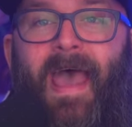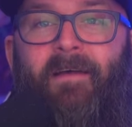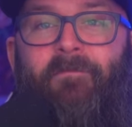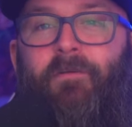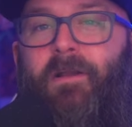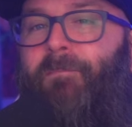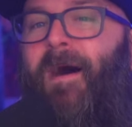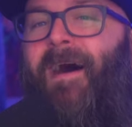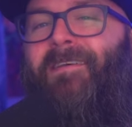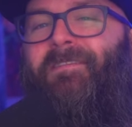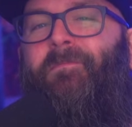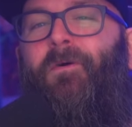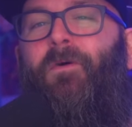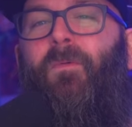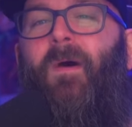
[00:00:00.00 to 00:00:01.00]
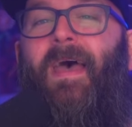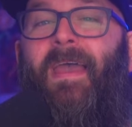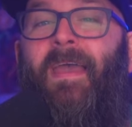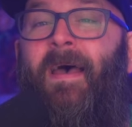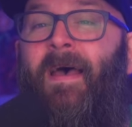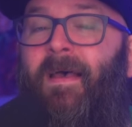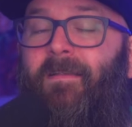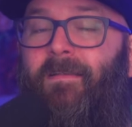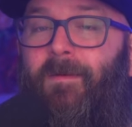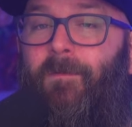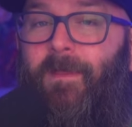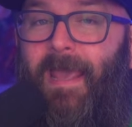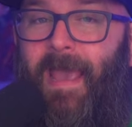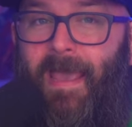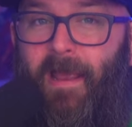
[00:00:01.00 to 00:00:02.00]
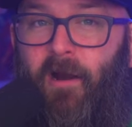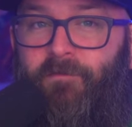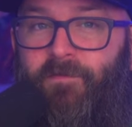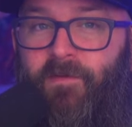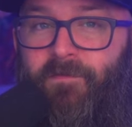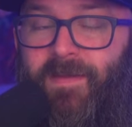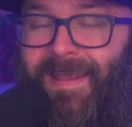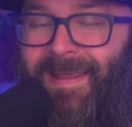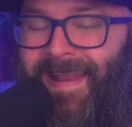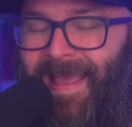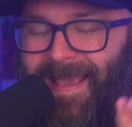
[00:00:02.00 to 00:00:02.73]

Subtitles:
every possible way to the AR-15,